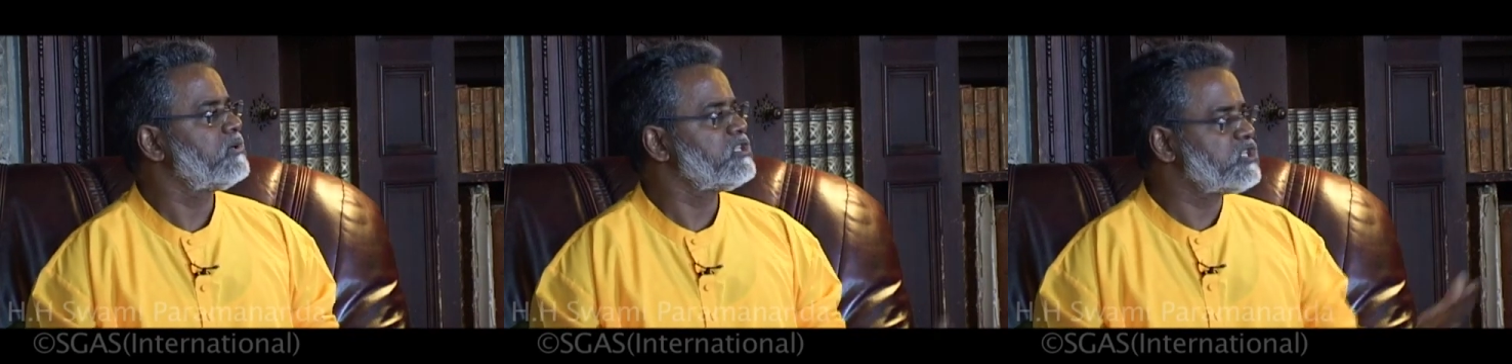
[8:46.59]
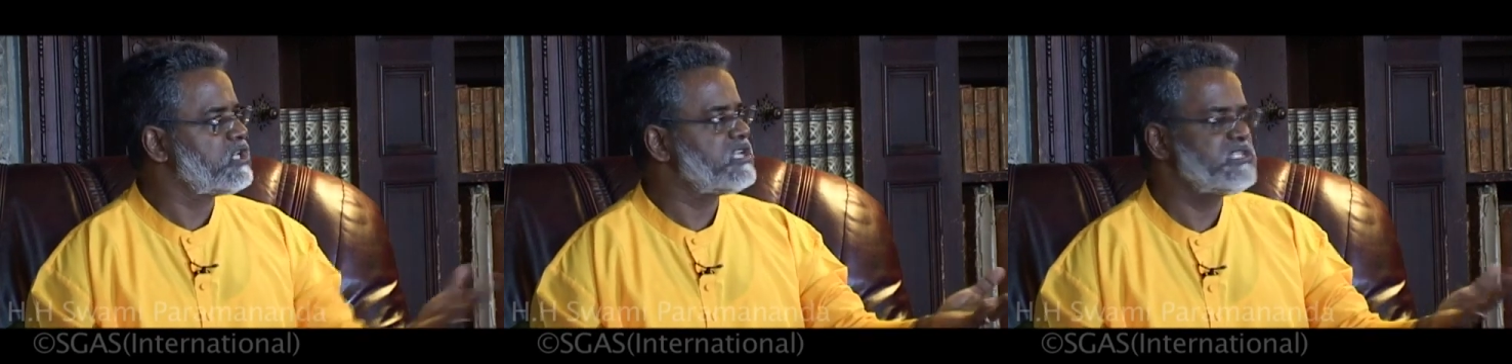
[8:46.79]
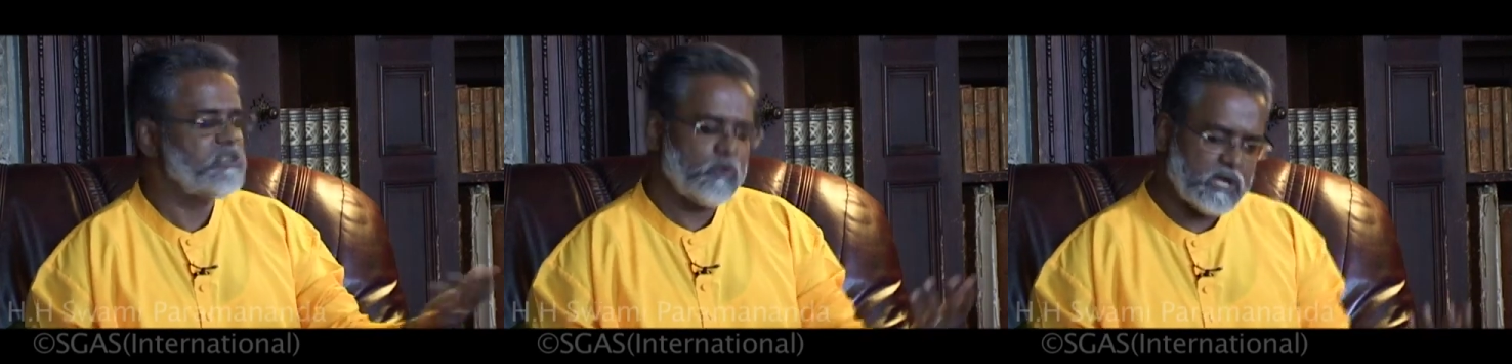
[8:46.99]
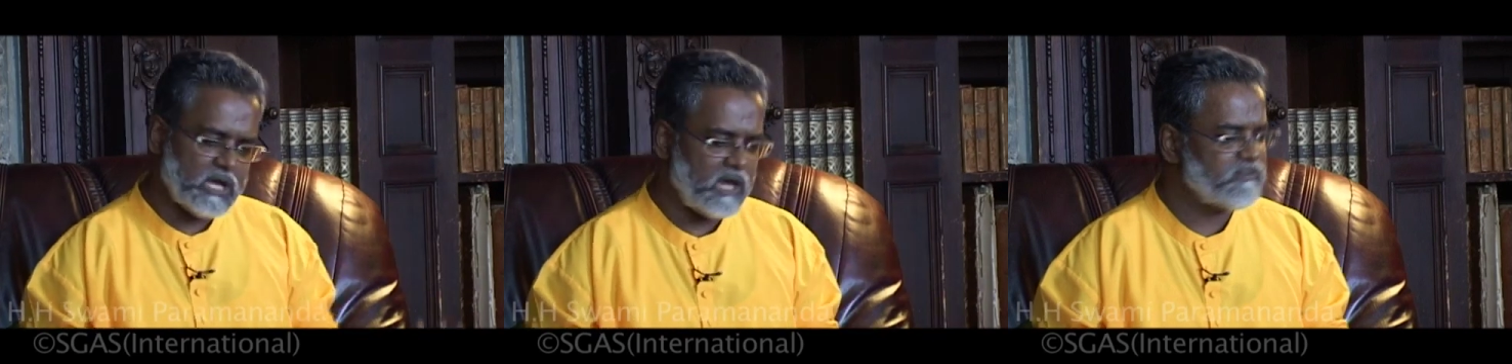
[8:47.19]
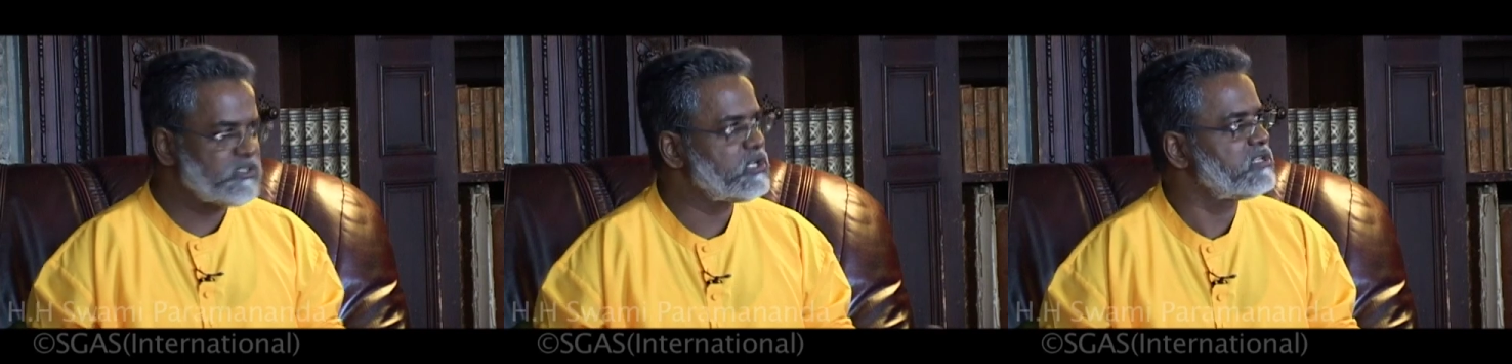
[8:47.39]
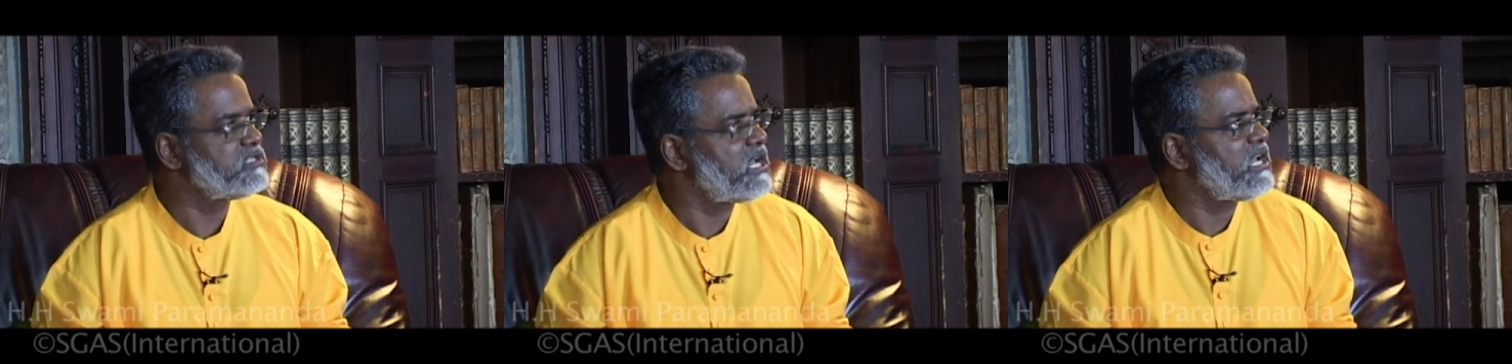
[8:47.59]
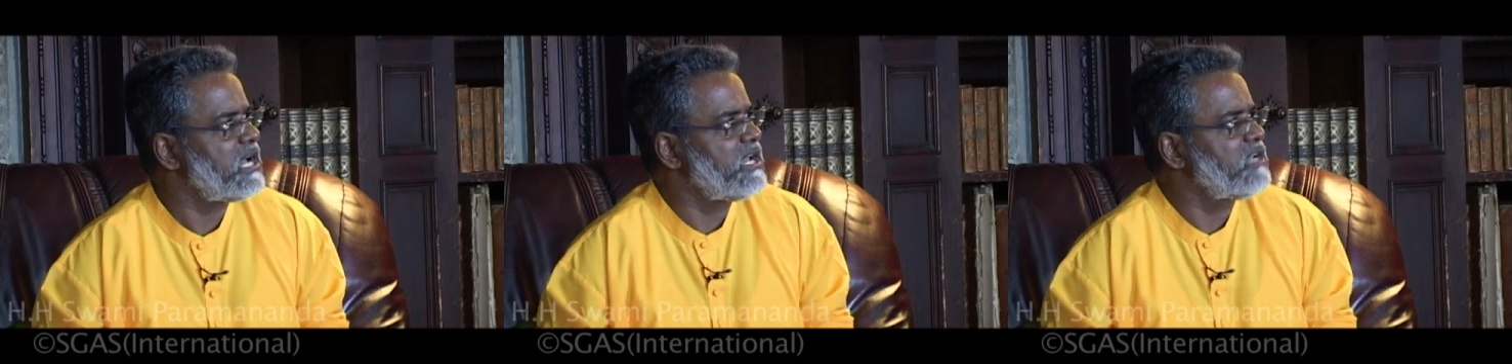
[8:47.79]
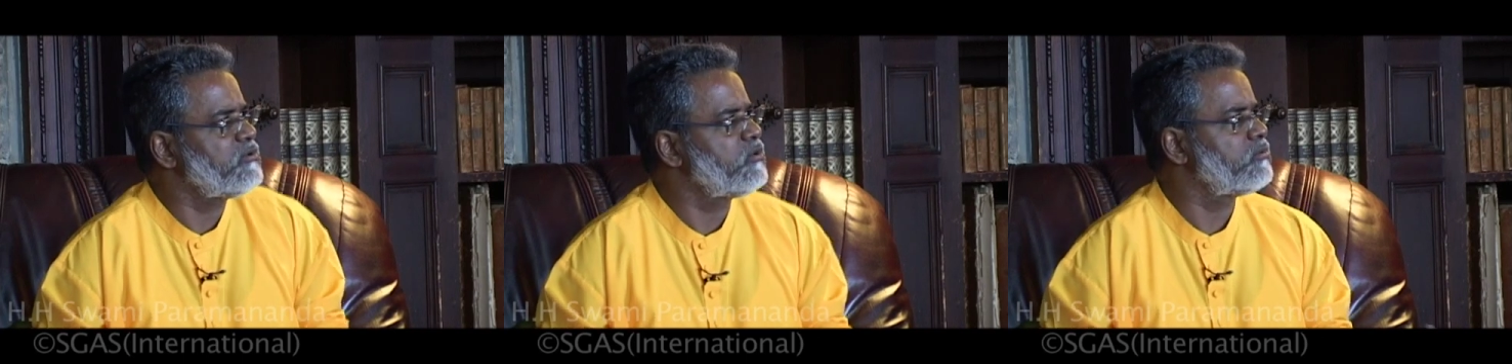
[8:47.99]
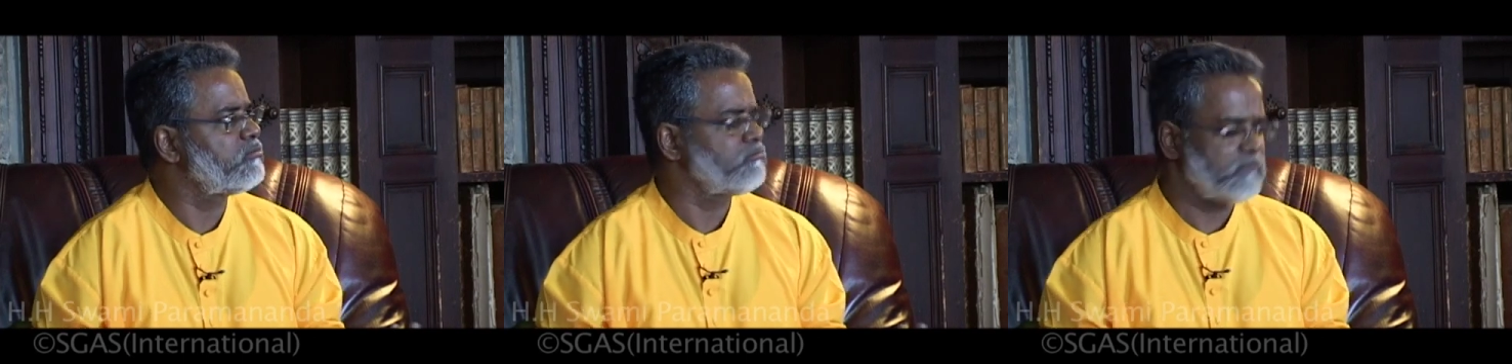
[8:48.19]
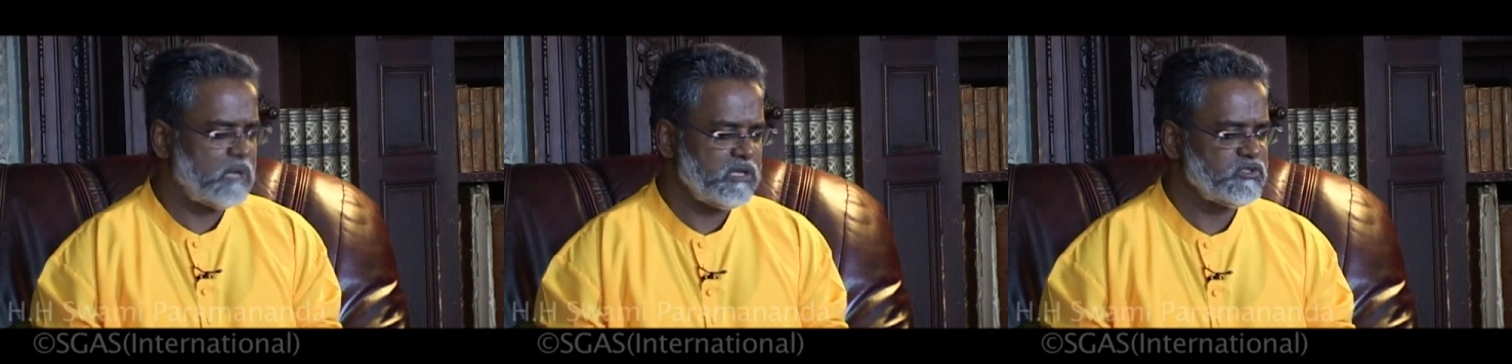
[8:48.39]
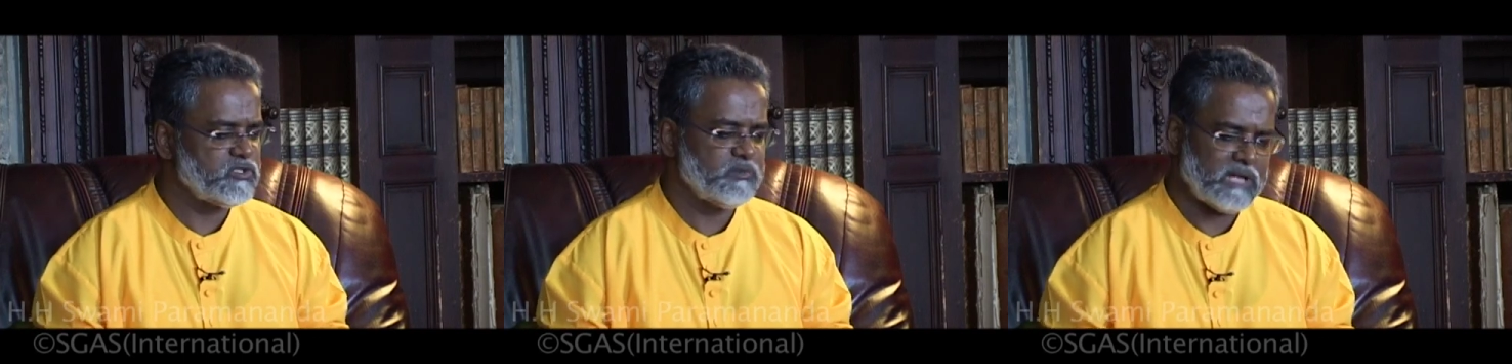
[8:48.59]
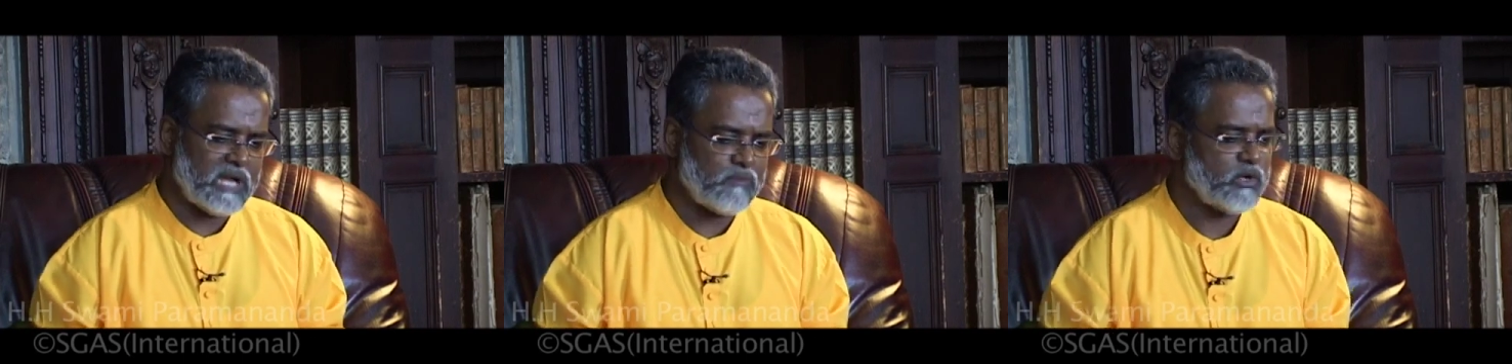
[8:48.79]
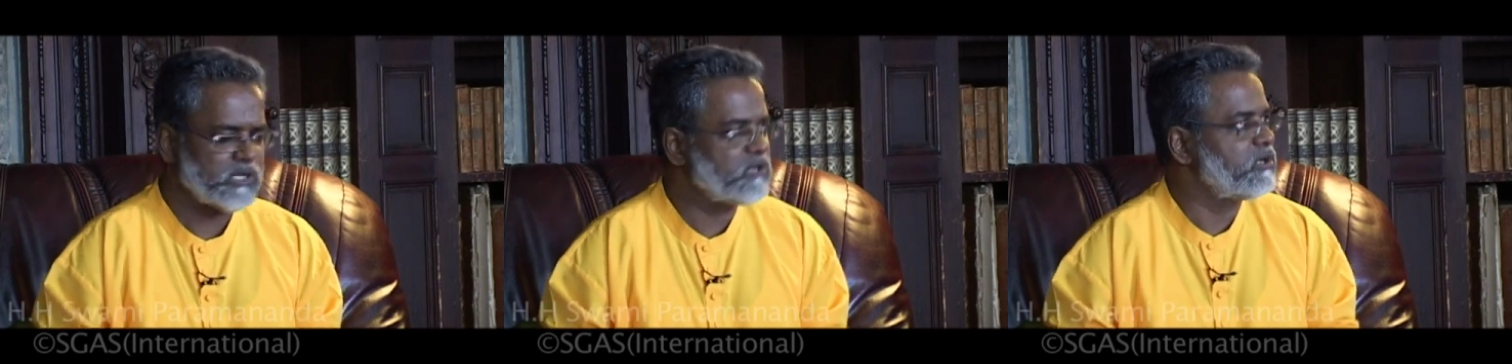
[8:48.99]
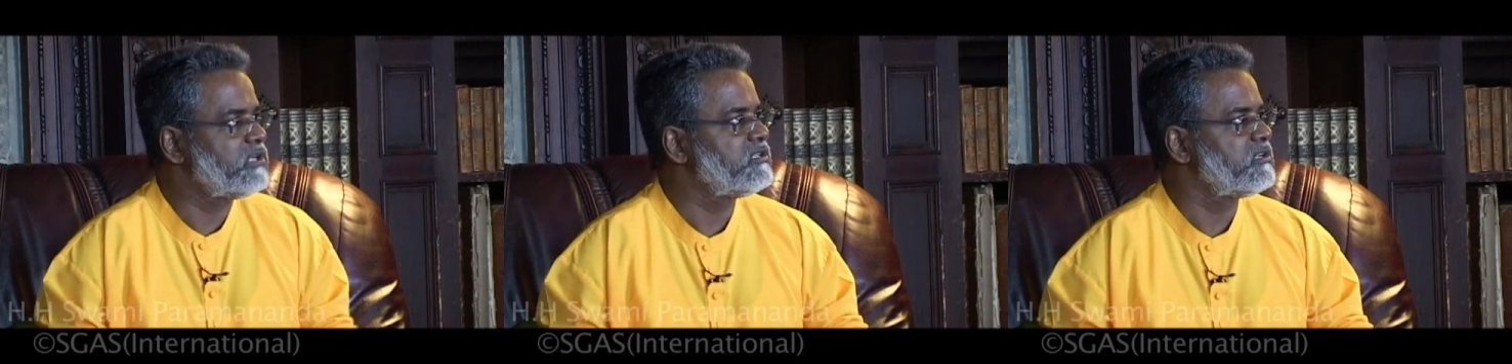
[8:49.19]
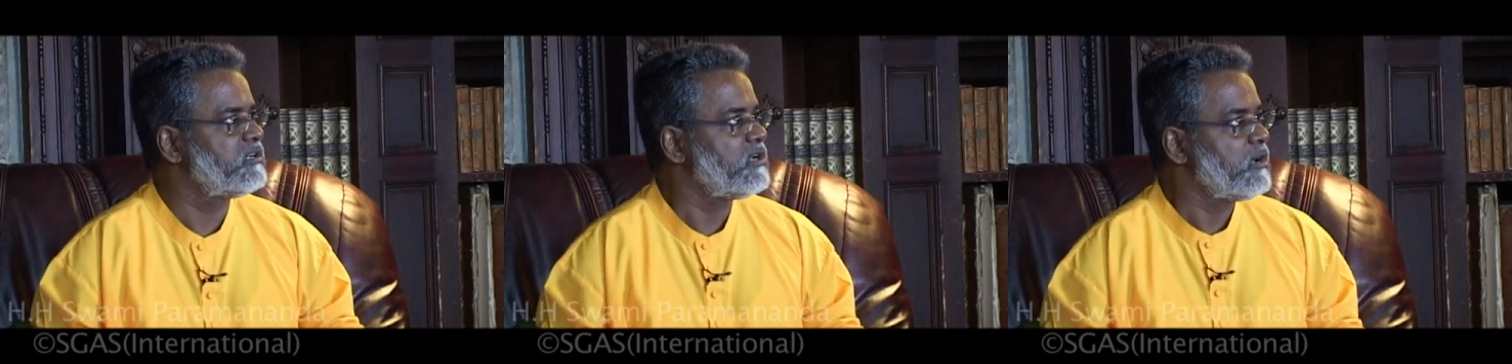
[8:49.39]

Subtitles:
Jealousy, okay, I have jealousy, I know, but I'm working on it.